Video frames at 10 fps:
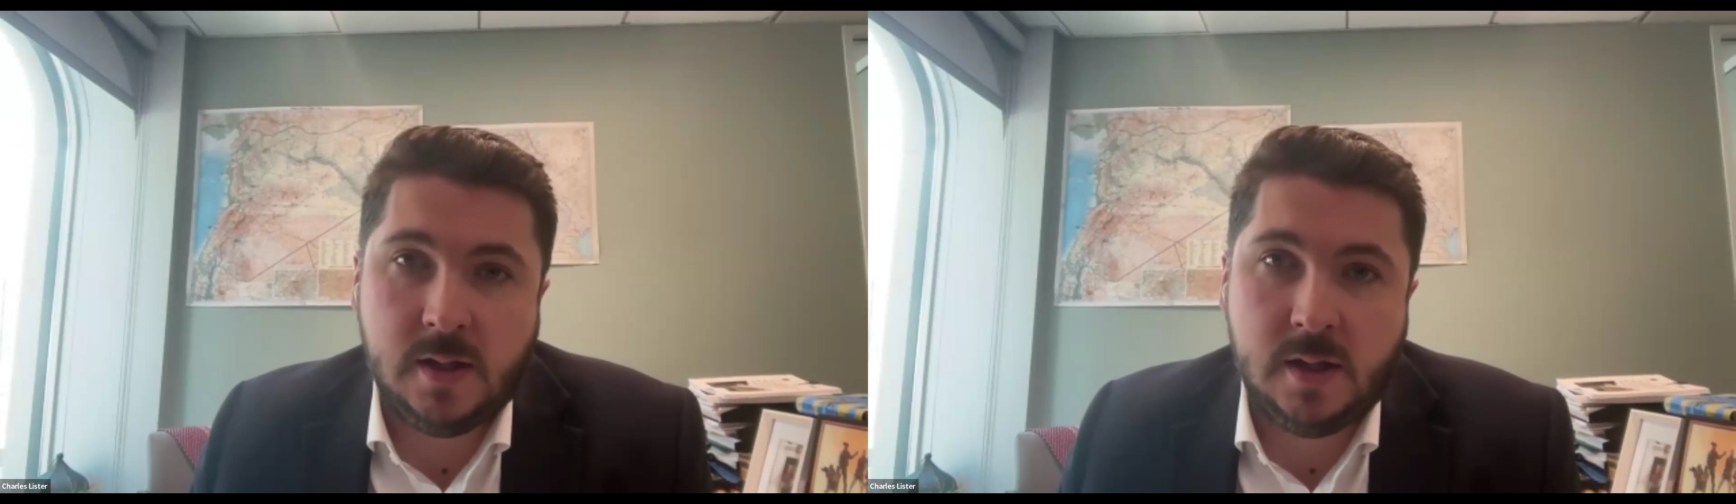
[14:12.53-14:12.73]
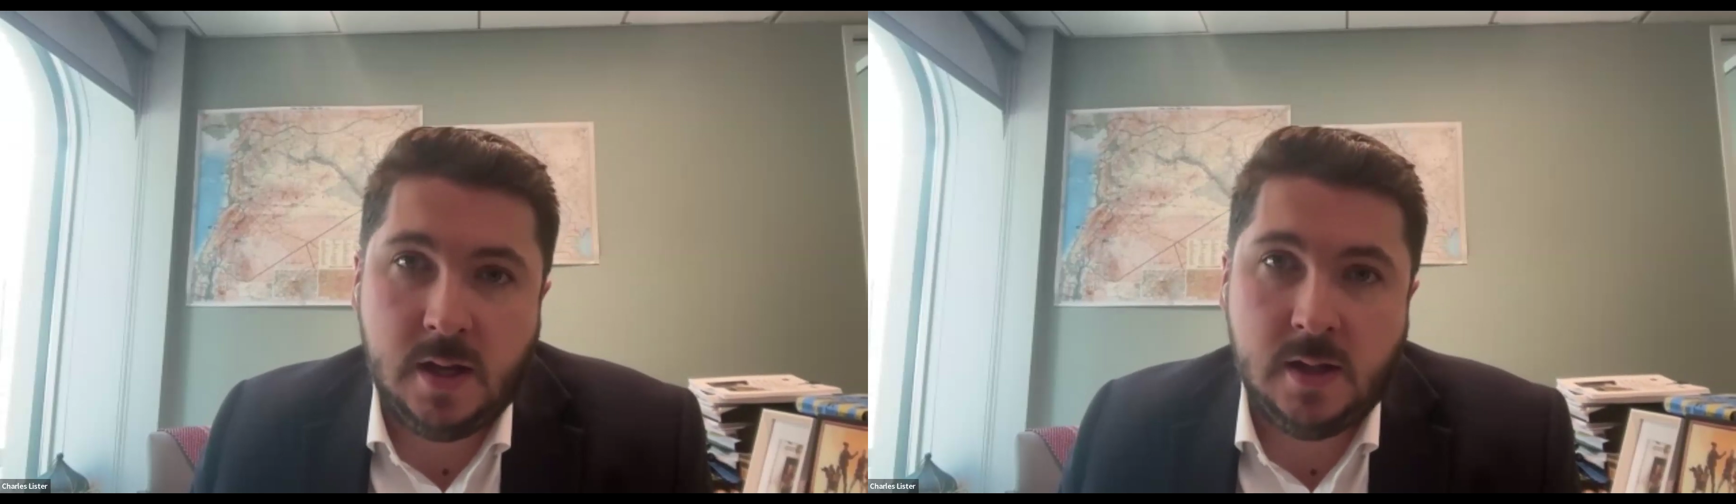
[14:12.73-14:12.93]

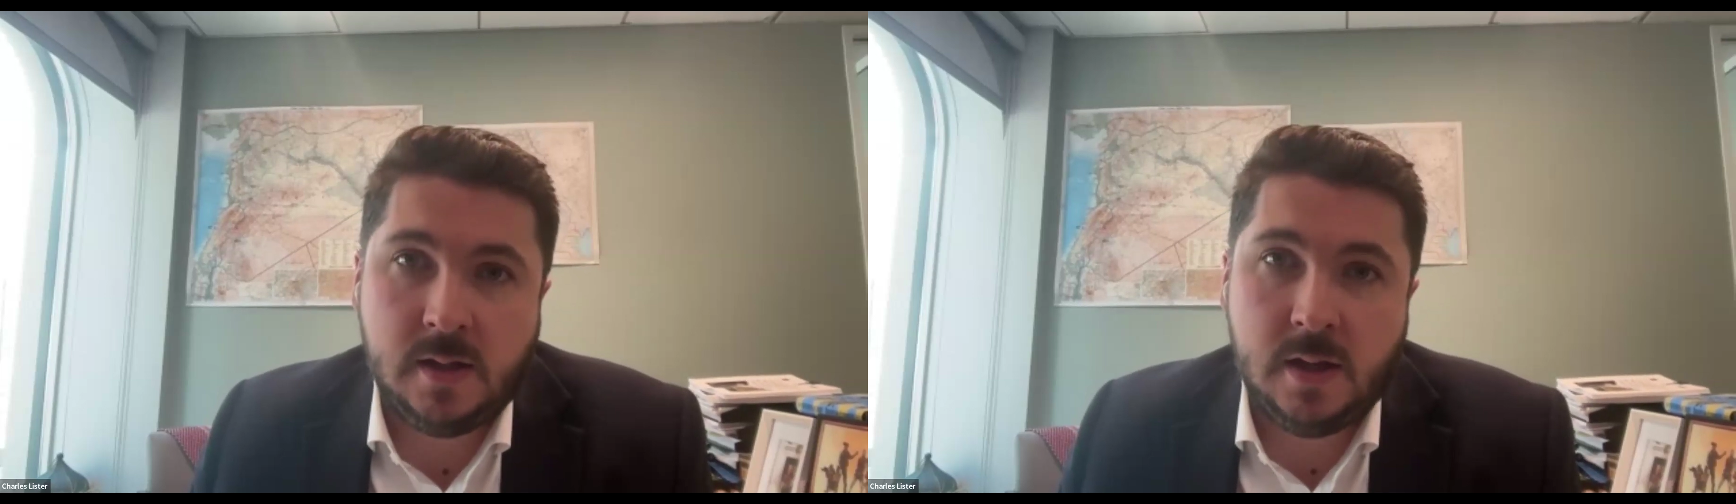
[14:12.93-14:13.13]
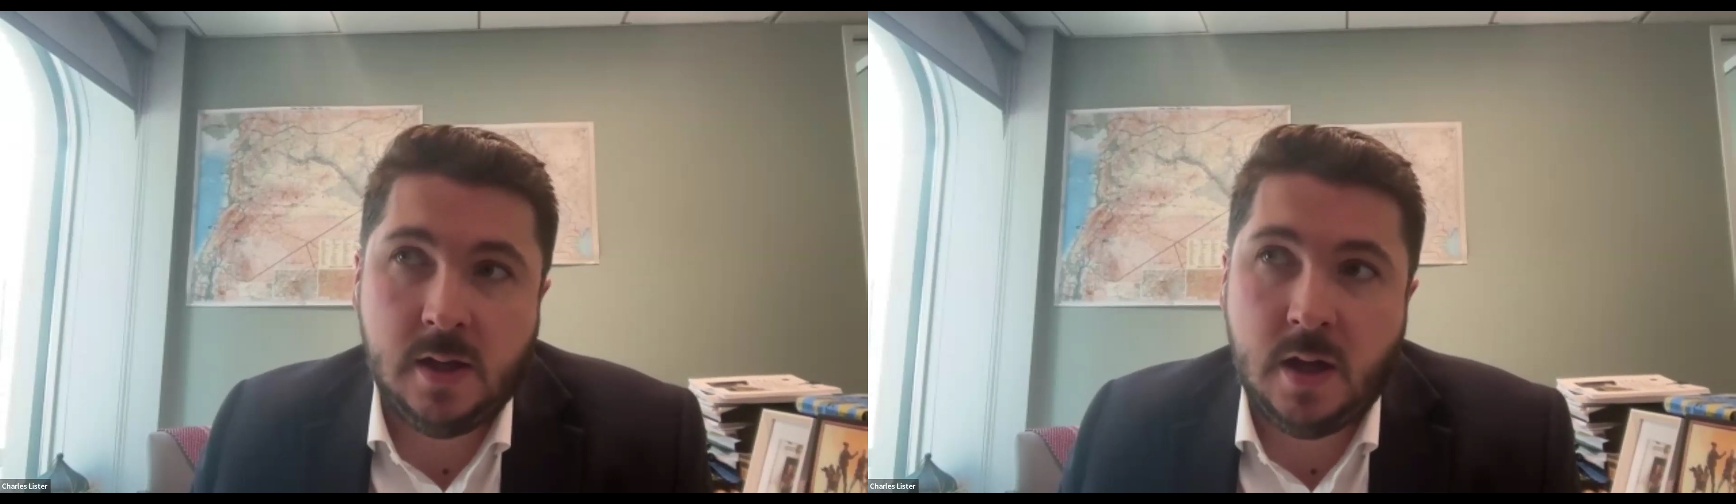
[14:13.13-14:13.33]
This
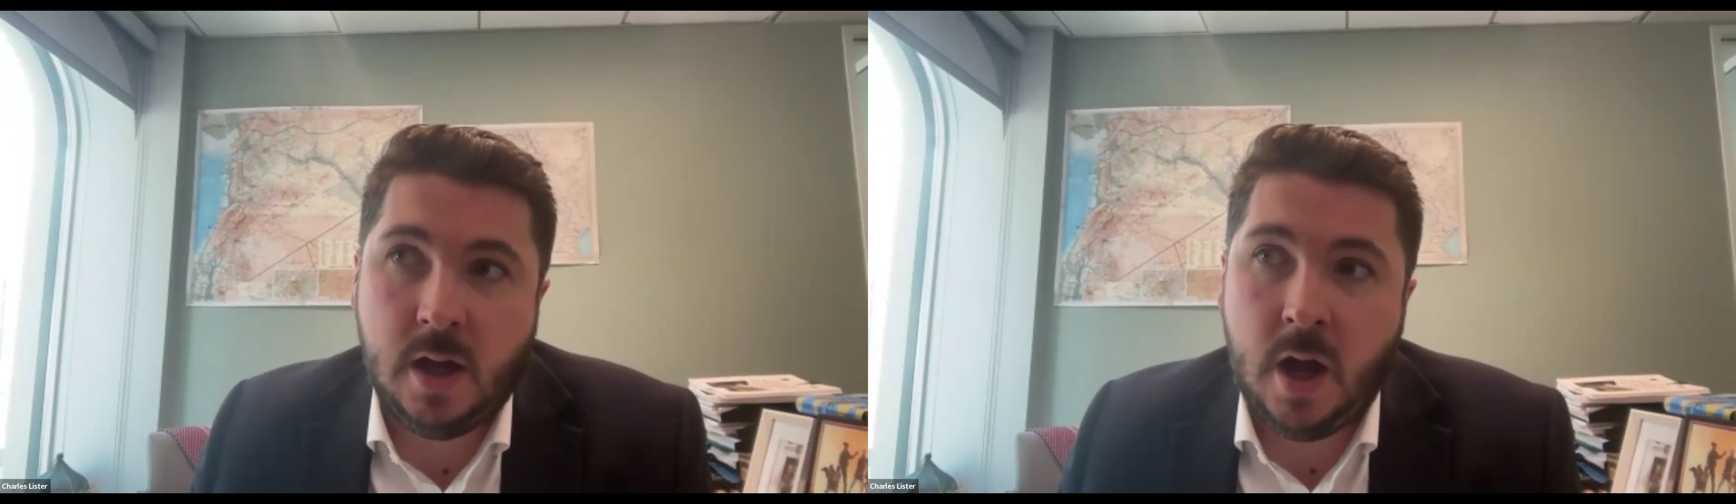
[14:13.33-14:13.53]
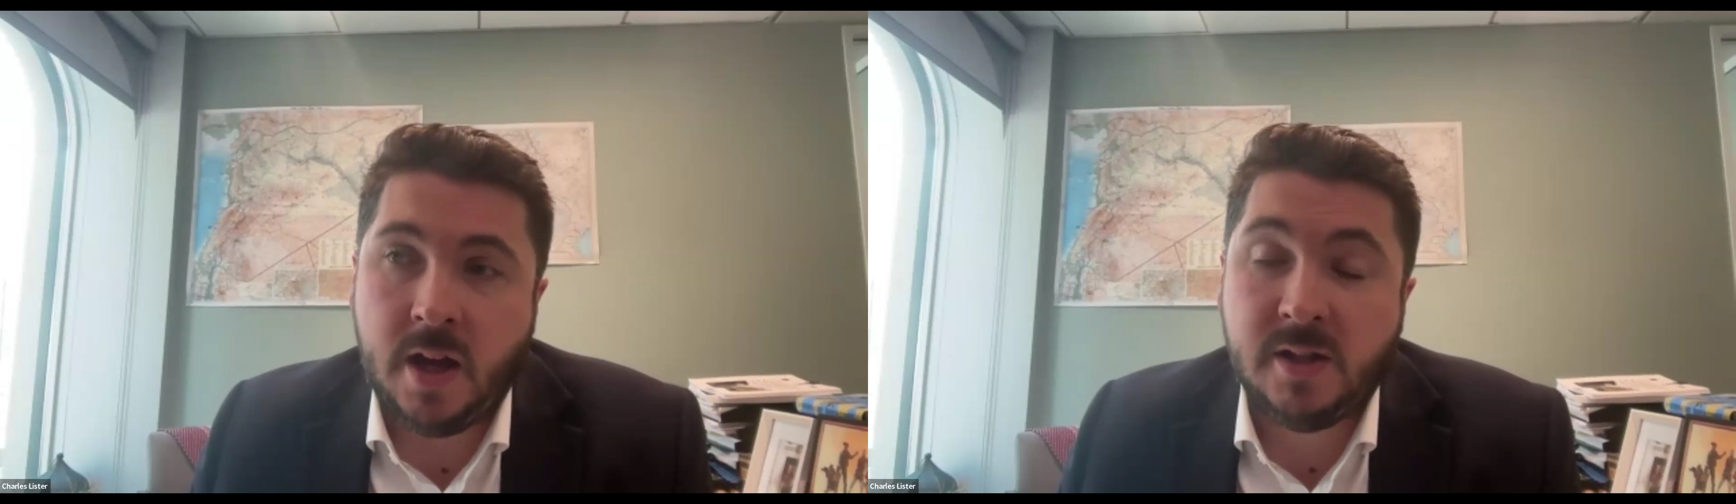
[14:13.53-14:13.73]

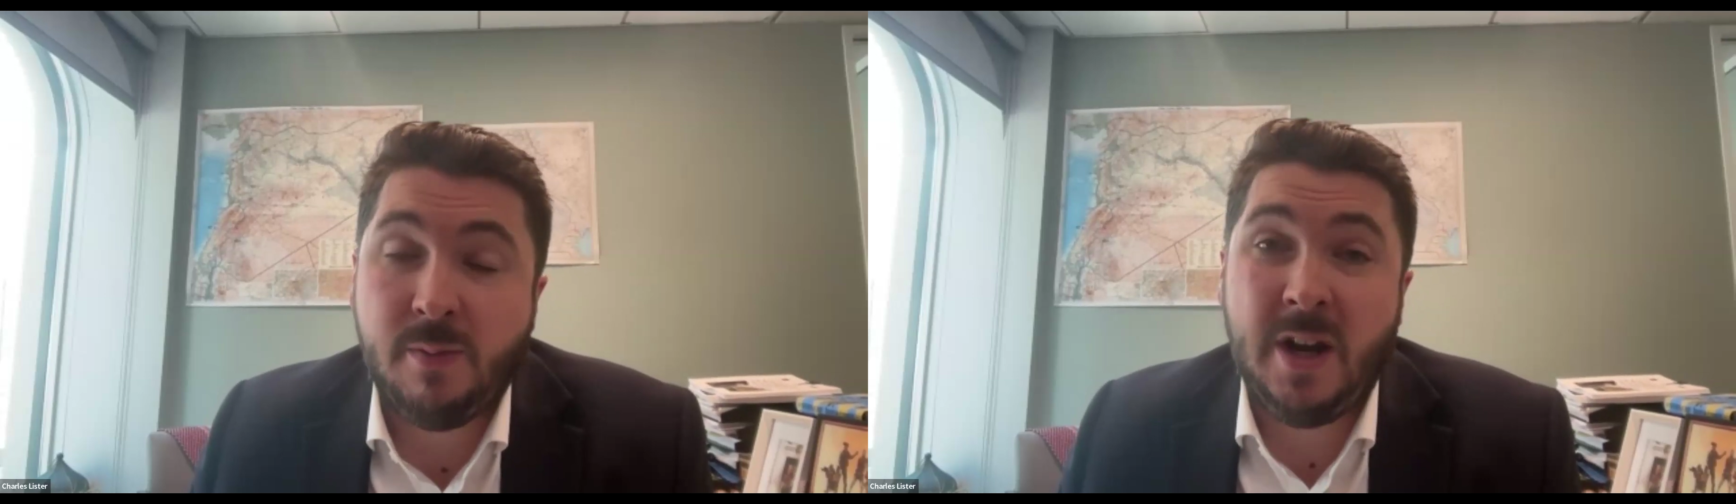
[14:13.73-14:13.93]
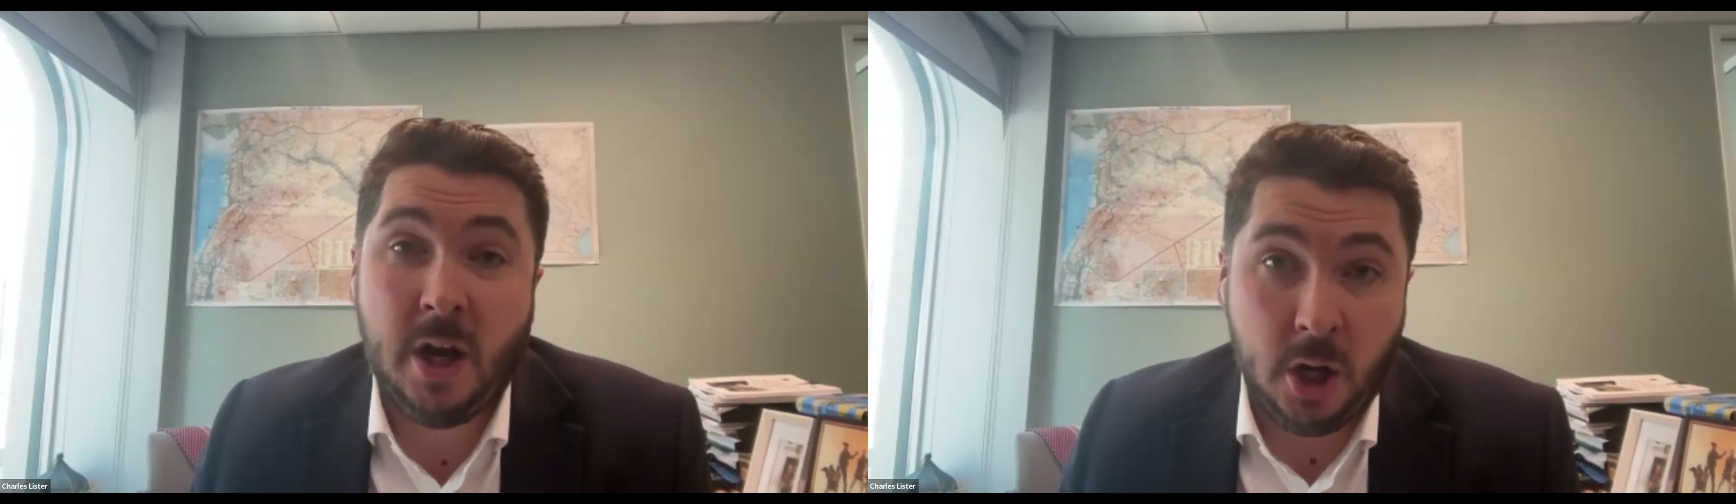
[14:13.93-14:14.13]

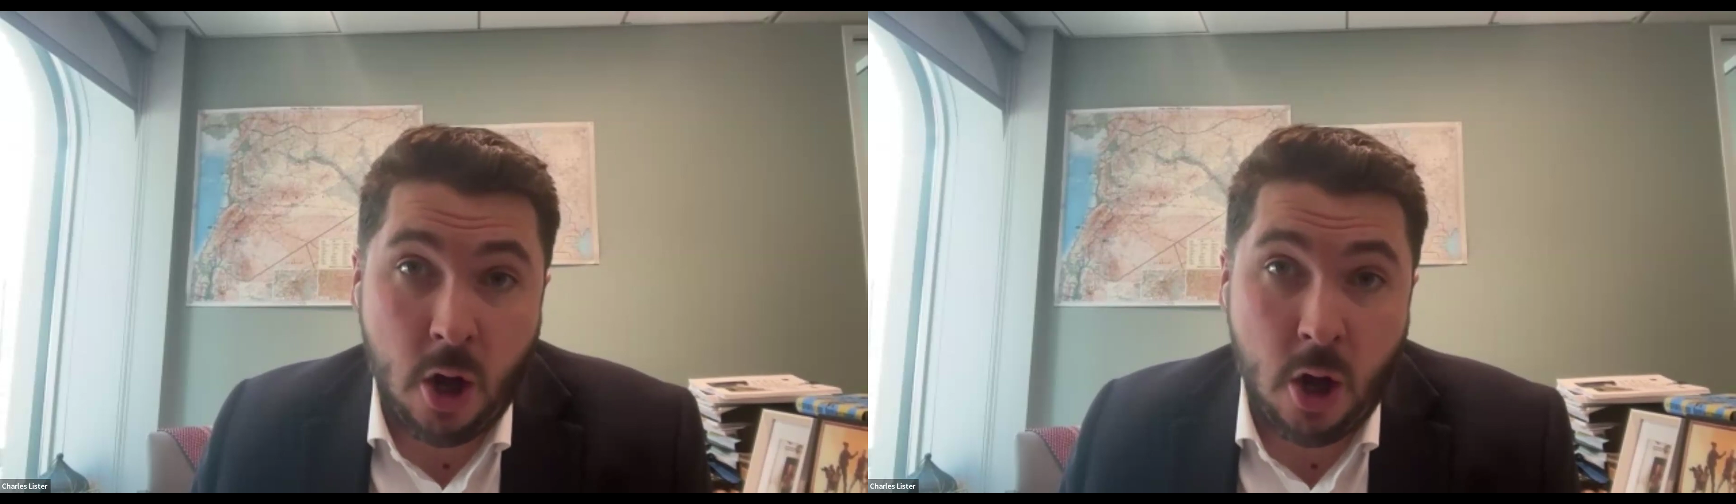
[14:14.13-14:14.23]
has been a